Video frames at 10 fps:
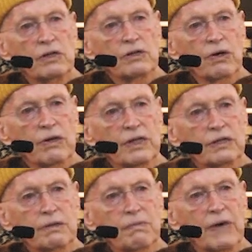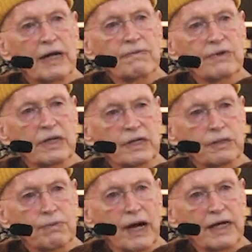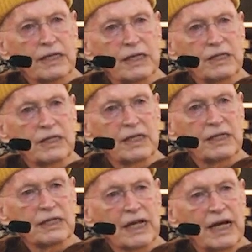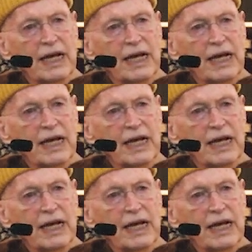So this mindfulness practice is